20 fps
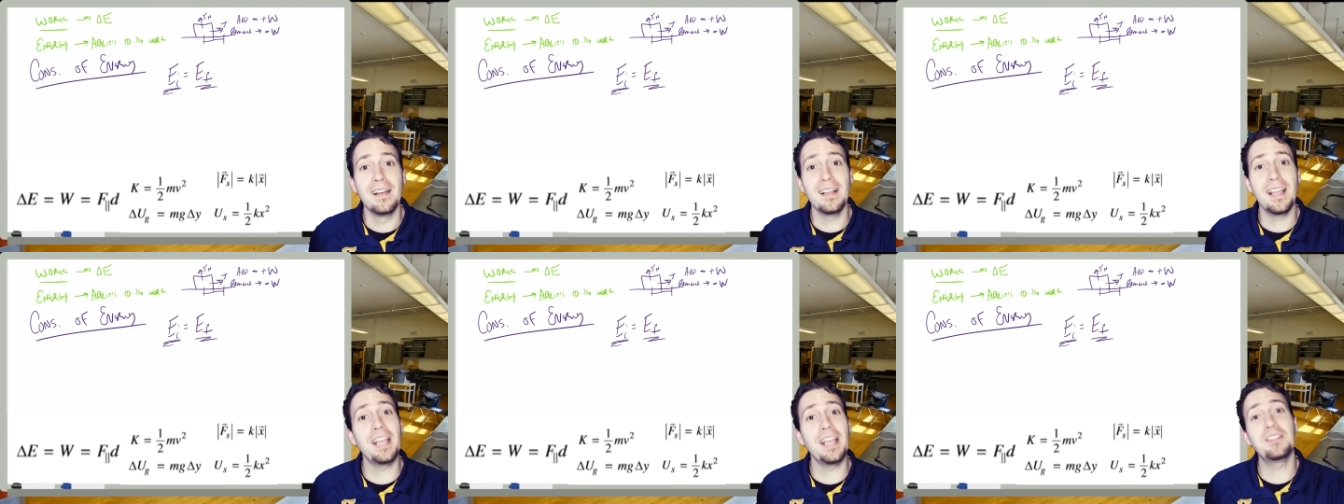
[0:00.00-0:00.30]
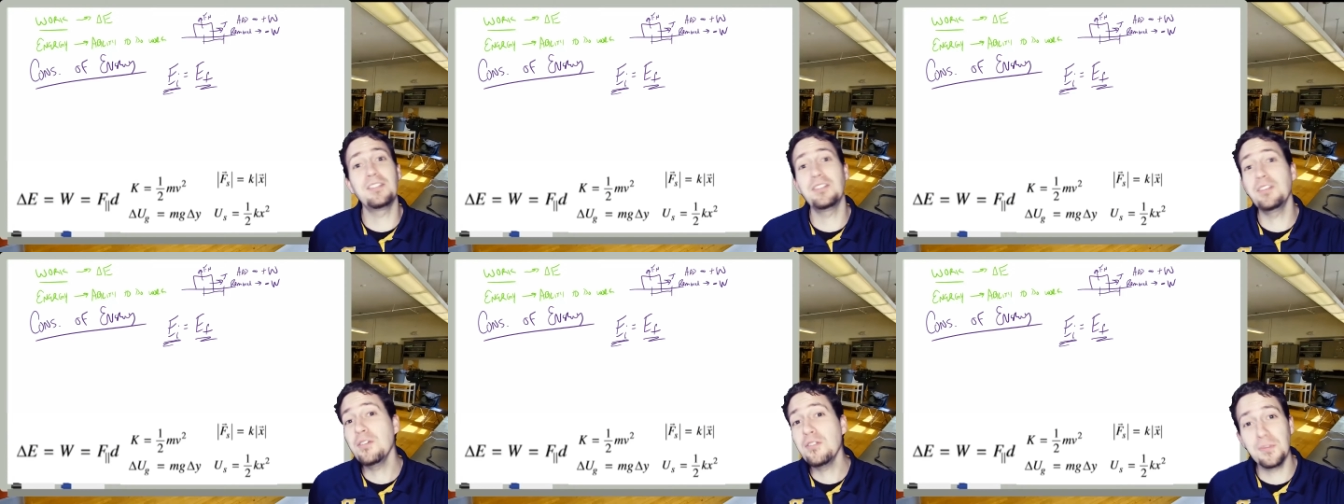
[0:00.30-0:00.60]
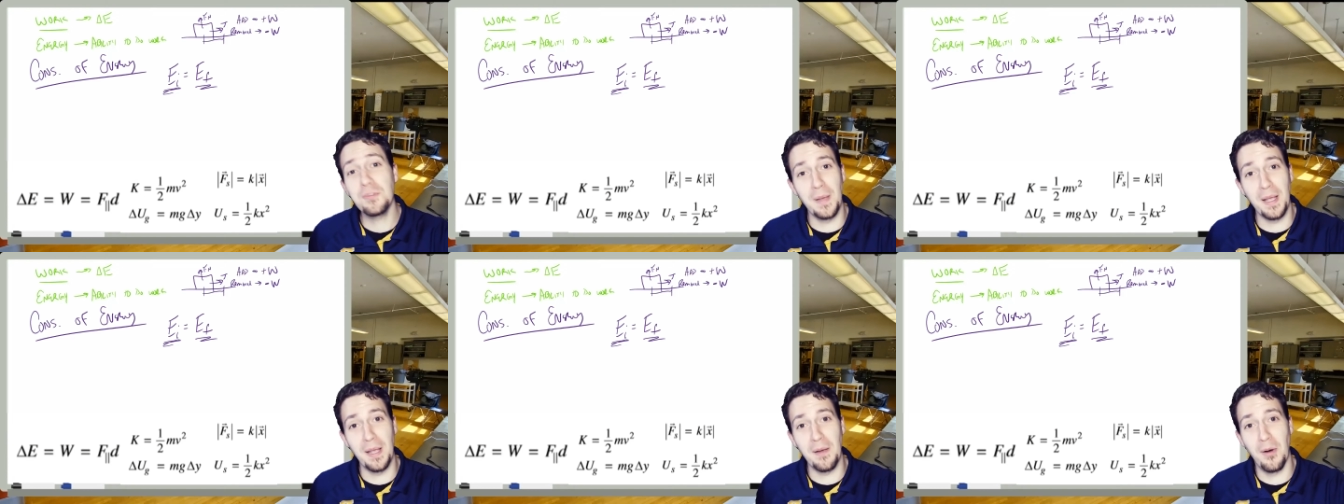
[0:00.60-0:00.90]

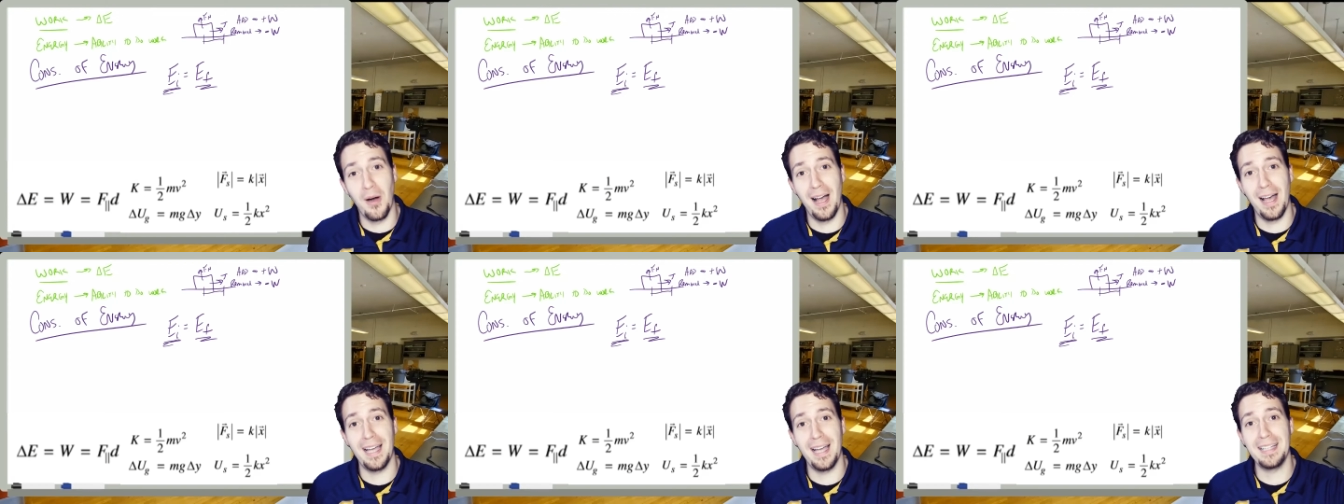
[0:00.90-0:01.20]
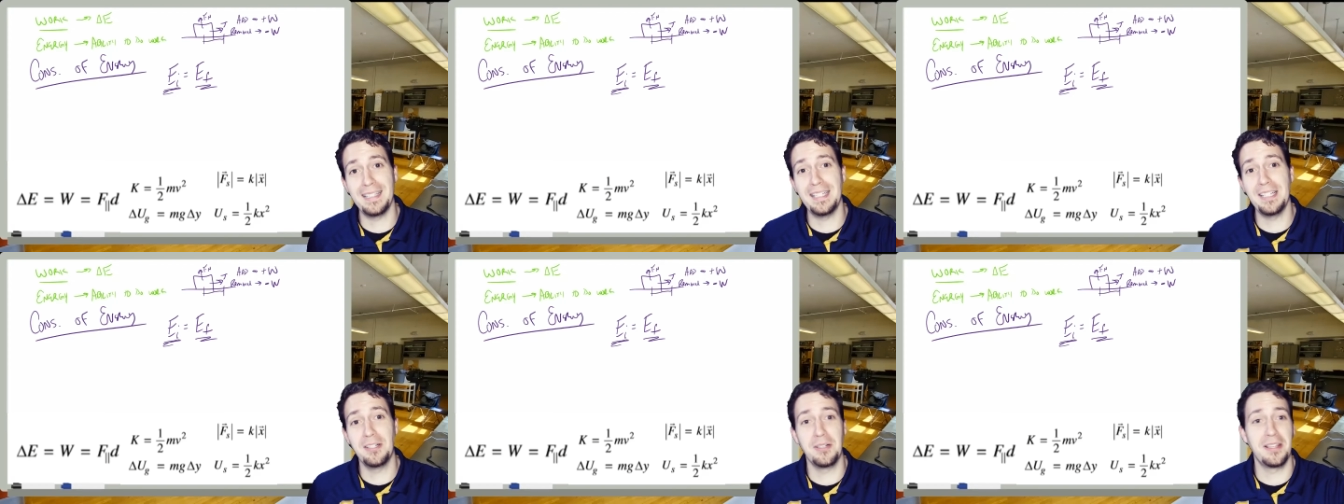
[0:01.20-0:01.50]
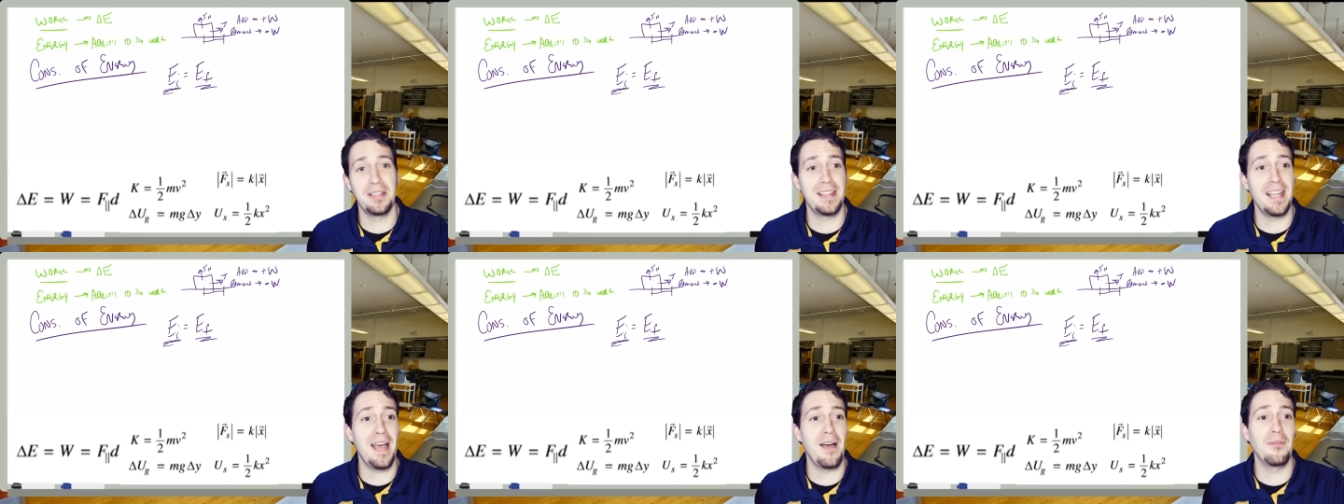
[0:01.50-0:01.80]
Excuse me why I deal
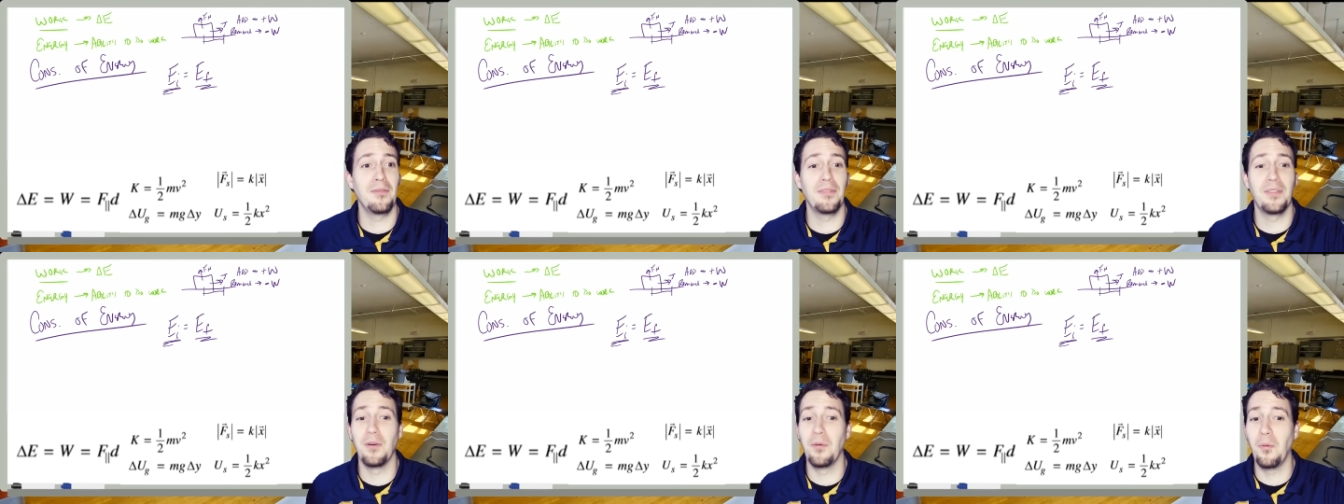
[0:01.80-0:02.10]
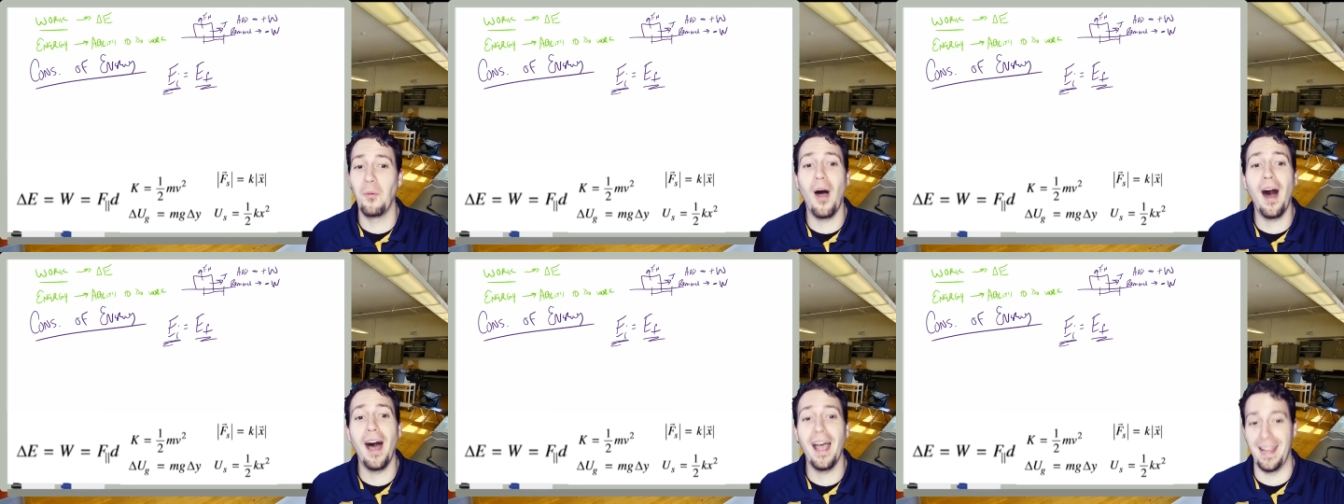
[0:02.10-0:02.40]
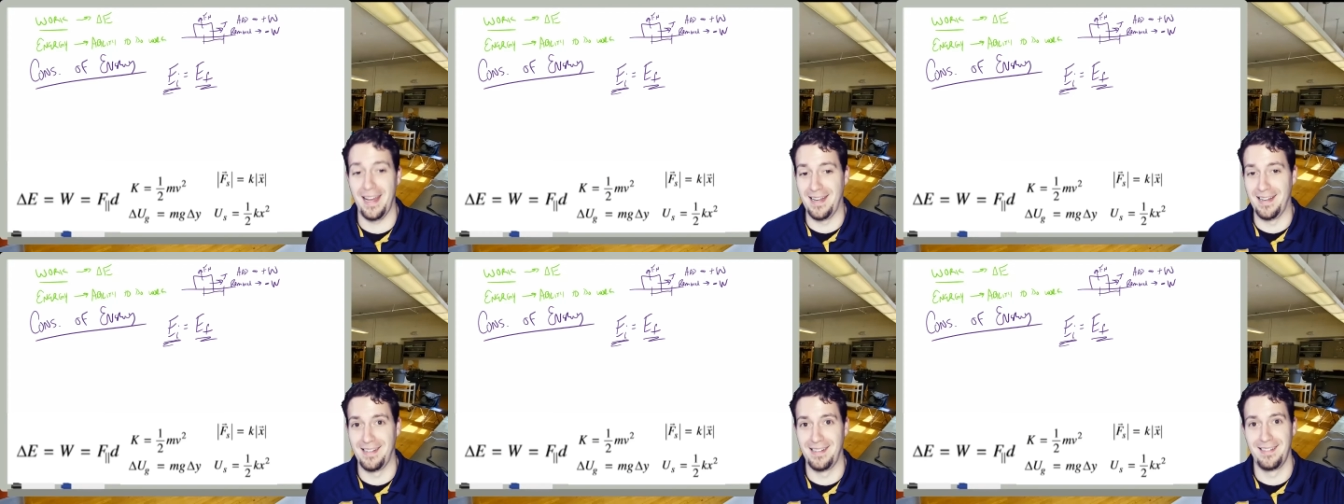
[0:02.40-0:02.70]
with that, the
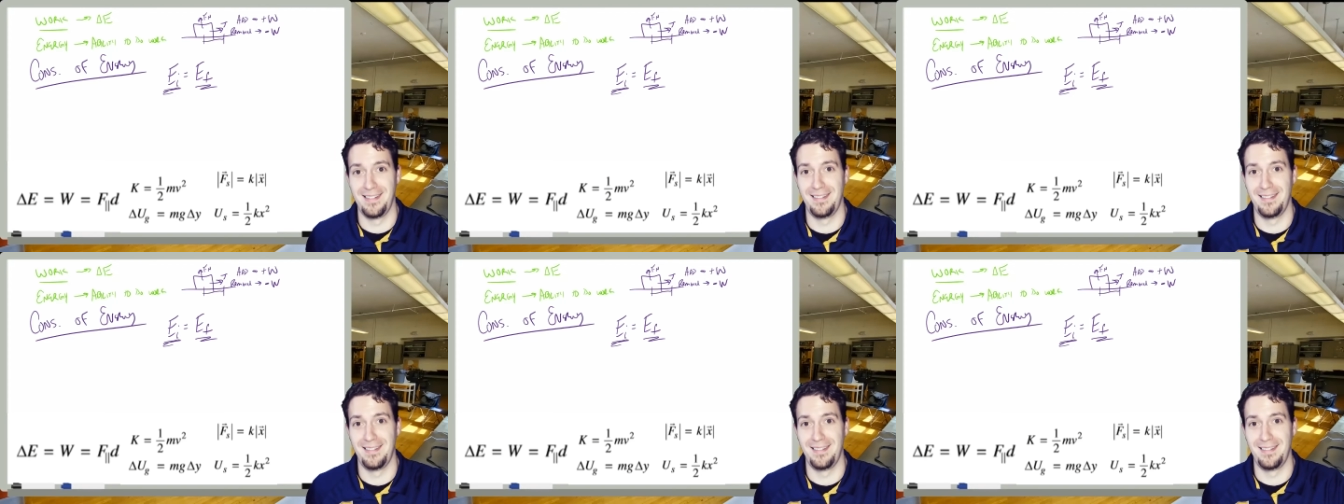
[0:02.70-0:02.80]
wine